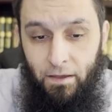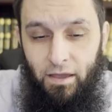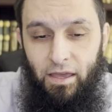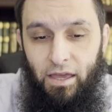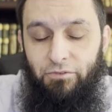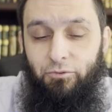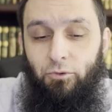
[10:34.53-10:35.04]

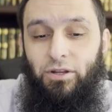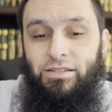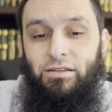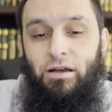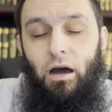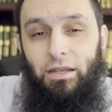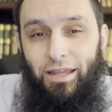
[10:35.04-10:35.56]
If one
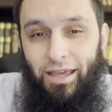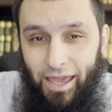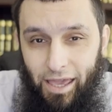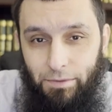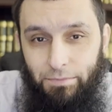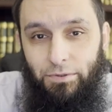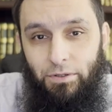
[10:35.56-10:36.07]
is
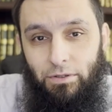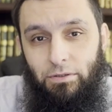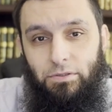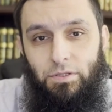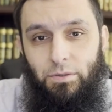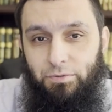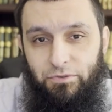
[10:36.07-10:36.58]
unable
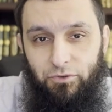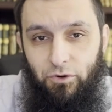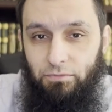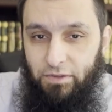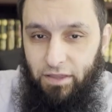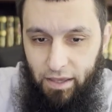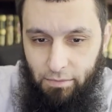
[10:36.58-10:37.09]
to perform
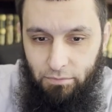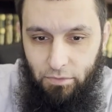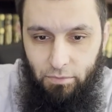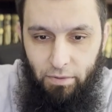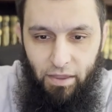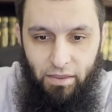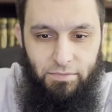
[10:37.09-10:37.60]
tayammum
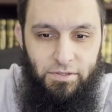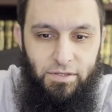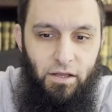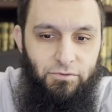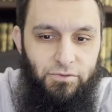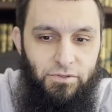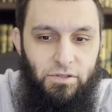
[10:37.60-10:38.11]
by
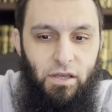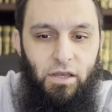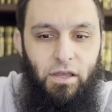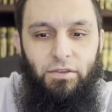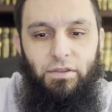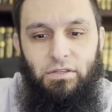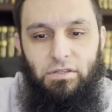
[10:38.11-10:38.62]
themselves,
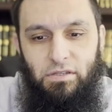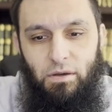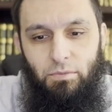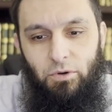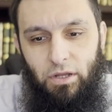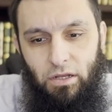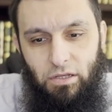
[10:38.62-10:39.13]
then
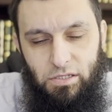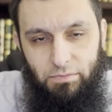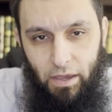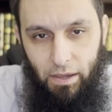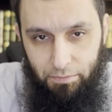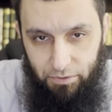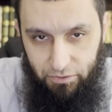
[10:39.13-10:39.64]
someone else
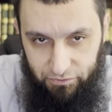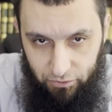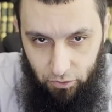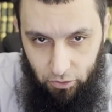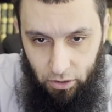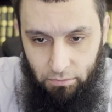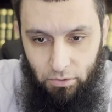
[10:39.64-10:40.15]
may
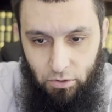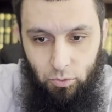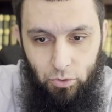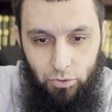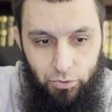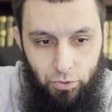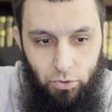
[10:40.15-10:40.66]
perform
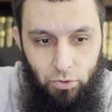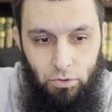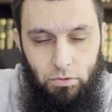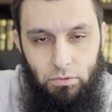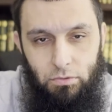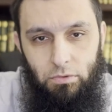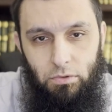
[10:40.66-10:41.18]
wudu,
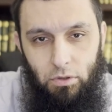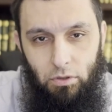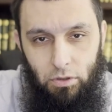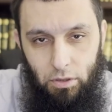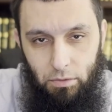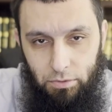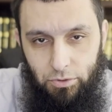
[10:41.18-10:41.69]

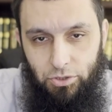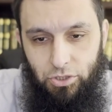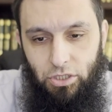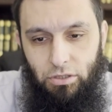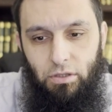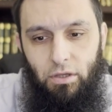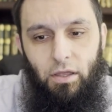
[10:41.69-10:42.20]
or
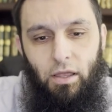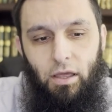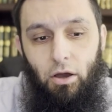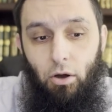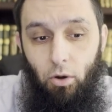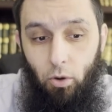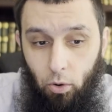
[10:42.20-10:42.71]
ablution,
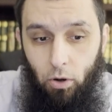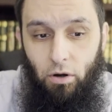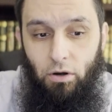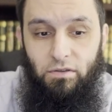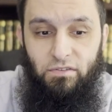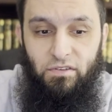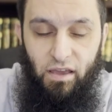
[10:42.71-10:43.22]

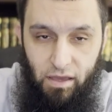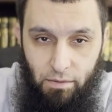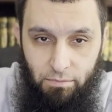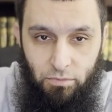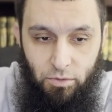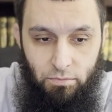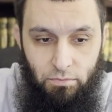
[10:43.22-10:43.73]
or
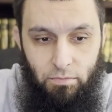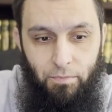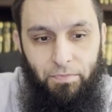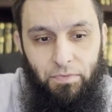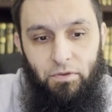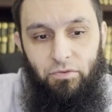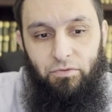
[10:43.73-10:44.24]
tayammum
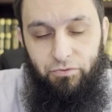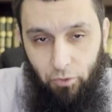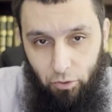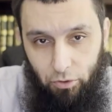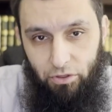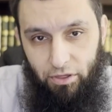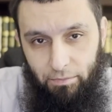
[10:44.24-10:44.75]

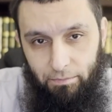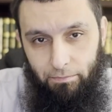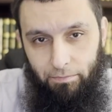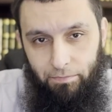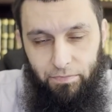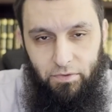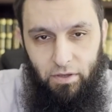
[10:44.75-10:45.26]
for them
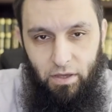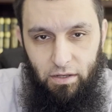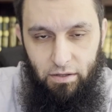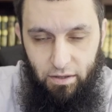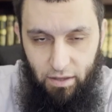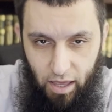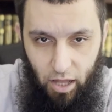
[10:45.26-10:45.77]
and
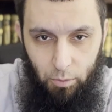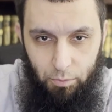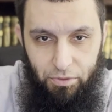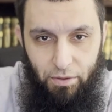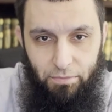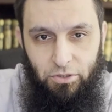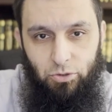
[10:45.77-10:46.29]
help
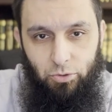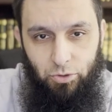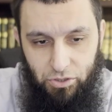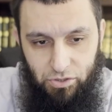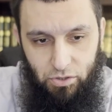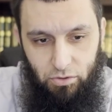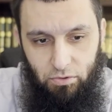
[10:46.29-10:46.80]
them in doing
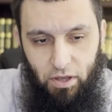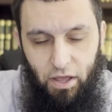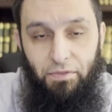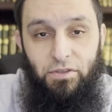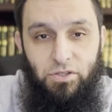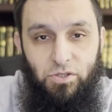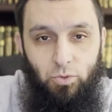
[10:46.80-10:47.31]
so,
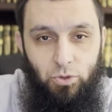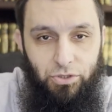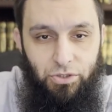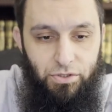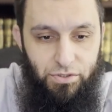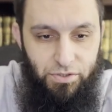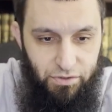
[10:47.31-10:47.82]
and this
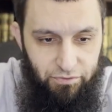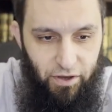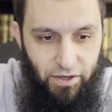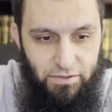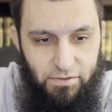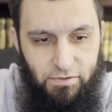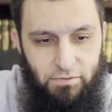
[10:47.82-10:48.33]
would
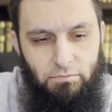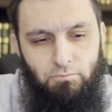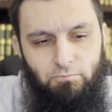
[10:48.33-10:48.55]
suffice.